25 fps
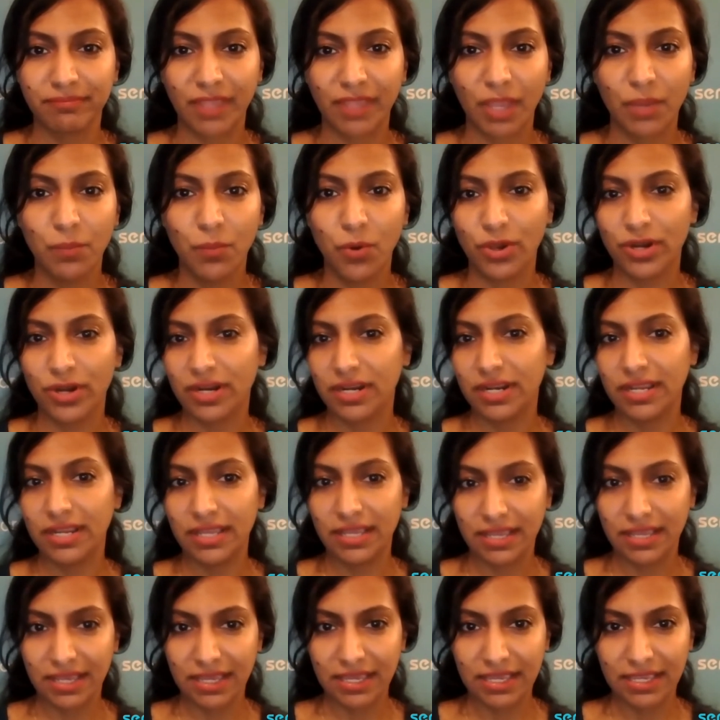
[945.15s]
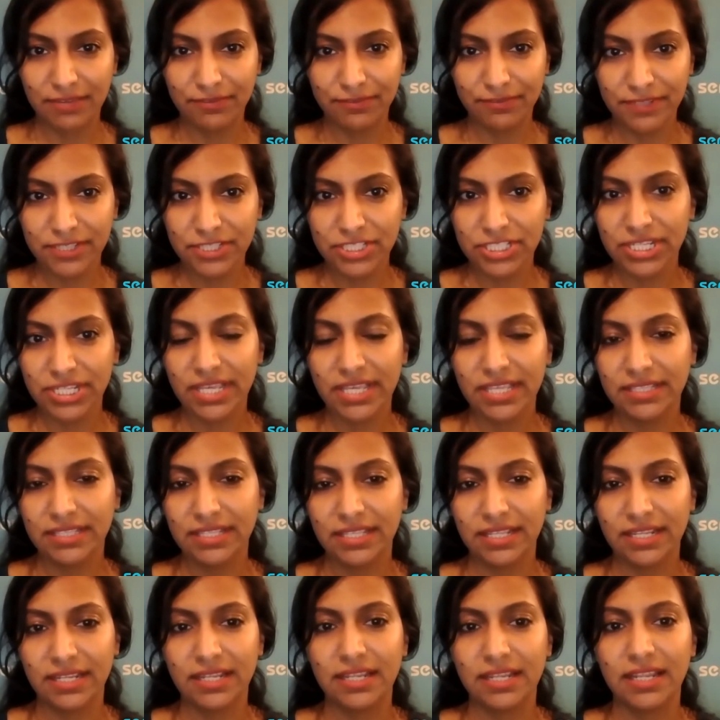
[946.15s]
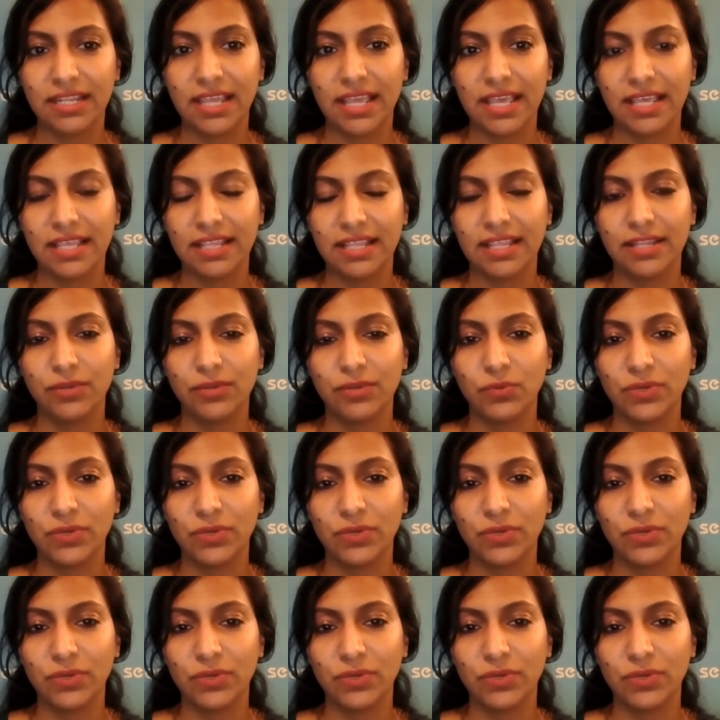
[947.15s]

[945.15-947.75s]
more efficient and